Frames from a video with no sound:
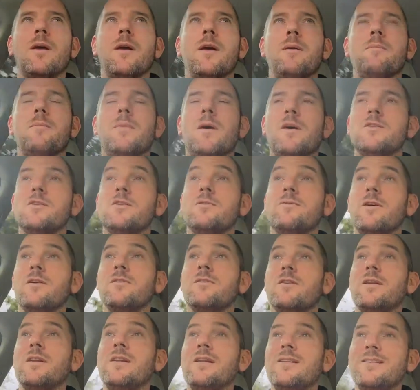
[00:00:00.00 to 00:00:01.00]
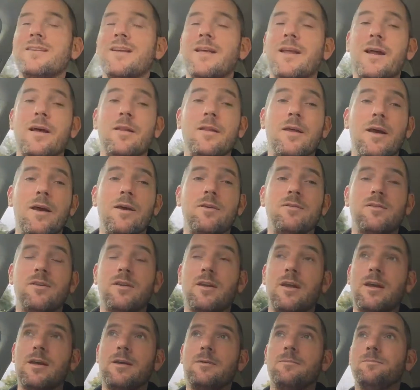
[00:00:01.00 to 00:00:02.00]
Um, I just felt I needed to get out of the house
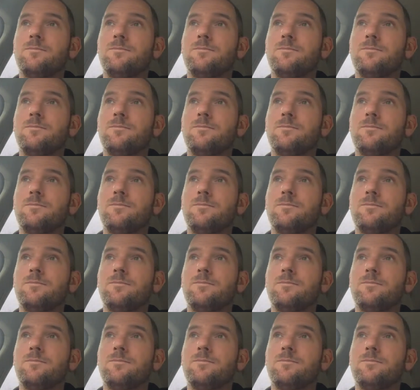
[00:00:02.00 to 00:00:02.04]
today.